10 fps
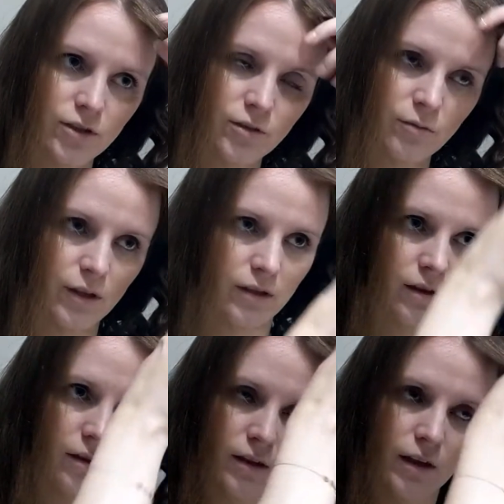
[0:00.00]
but
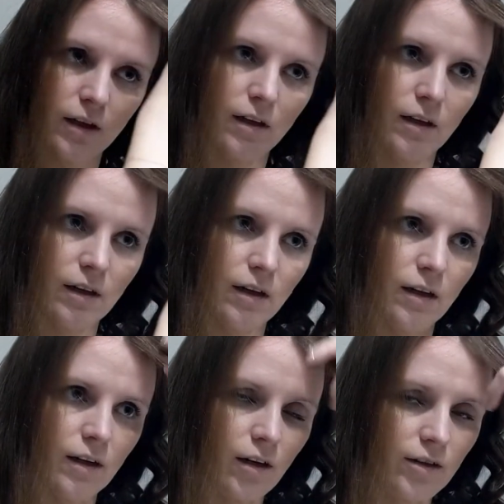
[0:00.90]

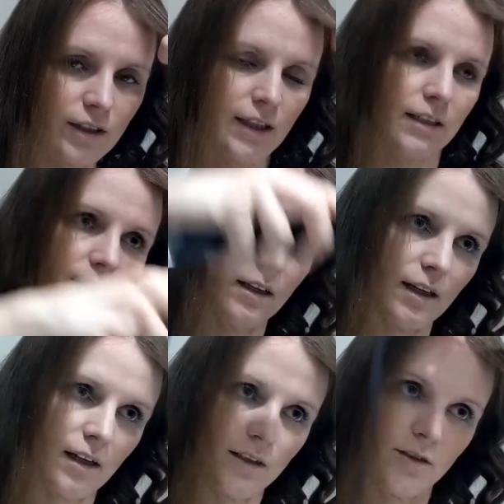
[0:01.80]
on a day-to-day I
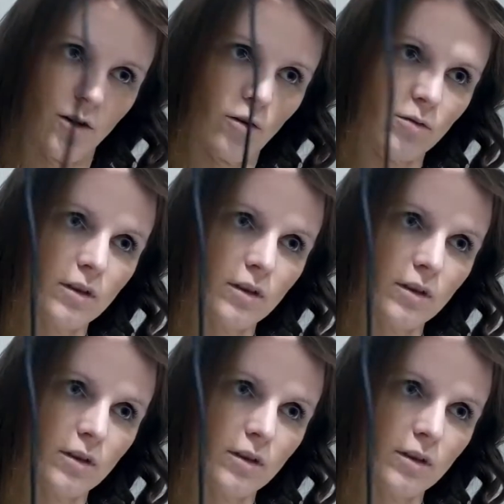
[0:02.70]
don't.